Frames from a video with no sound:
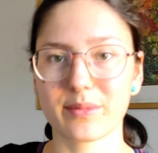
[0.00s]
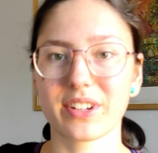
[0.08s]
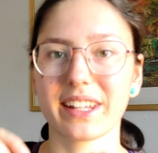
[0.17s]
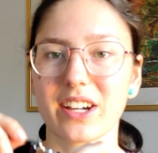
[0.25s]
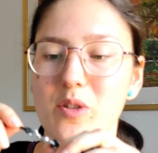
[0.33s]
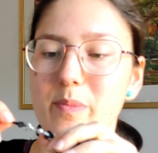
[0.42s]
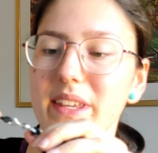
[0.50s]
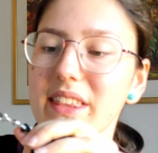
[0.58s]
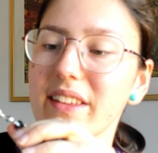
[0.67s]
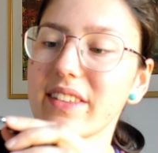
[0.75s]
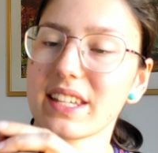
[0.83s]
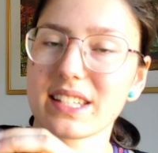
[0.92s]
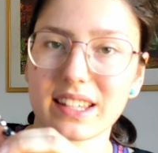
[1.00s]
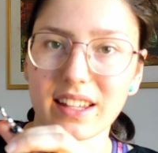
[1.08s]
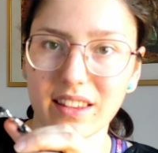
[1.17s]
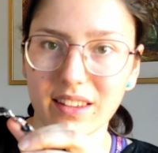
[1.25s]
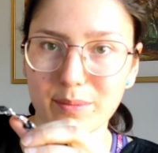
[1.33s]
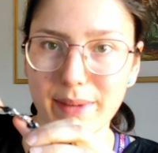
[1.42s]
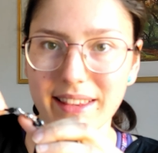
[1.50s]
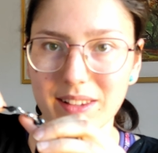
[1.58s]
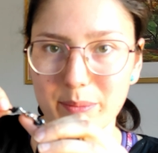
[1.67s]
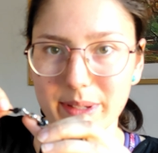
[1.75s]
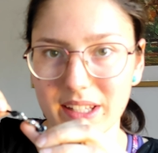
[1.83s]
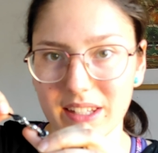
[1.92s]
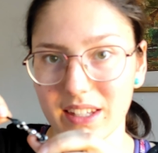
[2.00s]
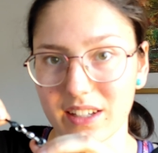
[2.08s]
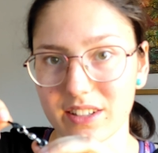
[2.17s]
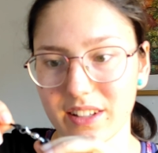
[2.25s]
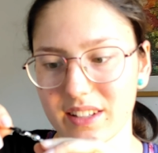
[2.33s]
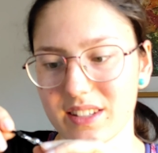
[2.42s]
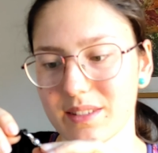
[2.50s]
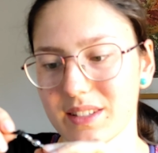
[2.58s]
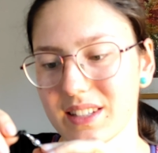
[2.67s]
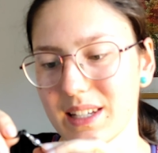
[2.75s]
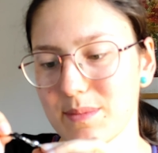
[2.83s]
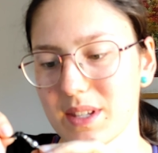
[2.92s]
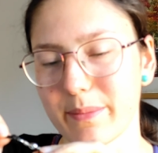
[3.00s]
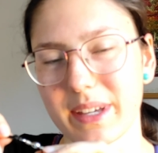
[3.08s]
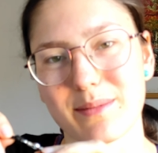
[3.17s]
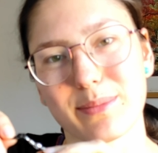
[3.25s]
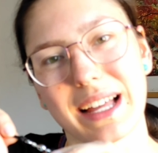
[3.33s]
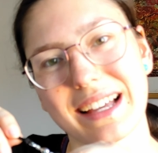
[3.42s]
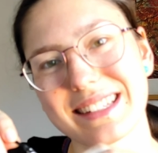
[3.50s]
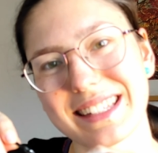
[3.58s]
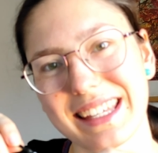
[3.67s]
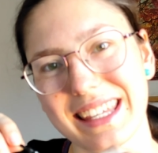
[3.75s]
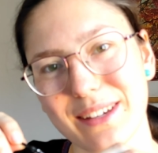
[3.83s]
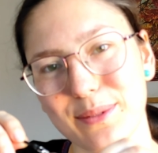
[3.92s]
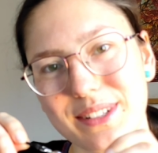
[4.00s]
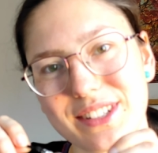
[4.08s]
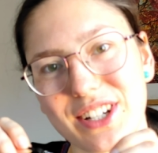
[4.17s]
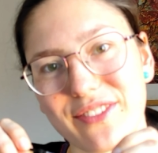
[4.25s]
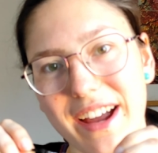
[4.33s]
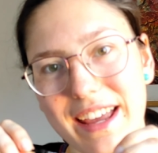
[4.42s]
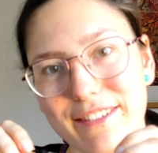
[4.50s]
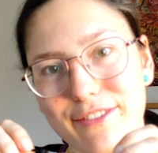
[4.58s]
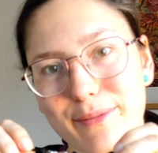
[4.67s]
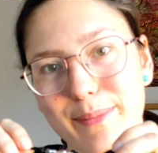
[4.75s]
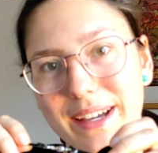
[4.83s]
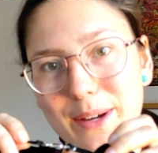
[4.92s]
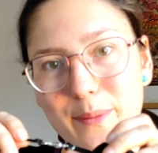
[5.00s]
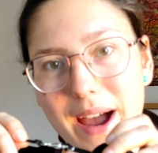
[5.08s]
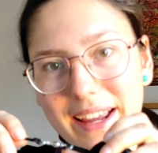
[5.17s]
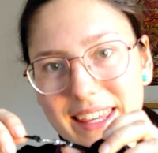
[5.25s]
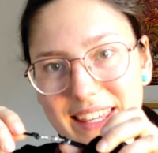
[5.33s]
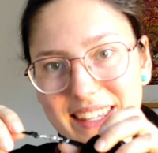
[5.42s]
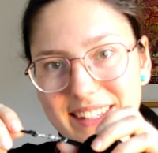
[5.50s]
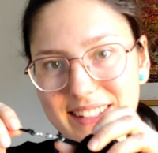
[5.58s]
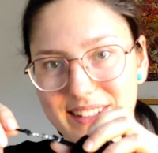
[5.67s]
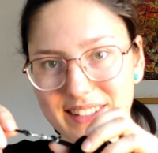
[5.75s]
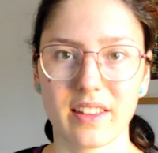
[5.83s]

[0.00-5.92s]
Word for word: I'm really hoping that this little metal bit here that seems a bit plasticky will survive my whacking.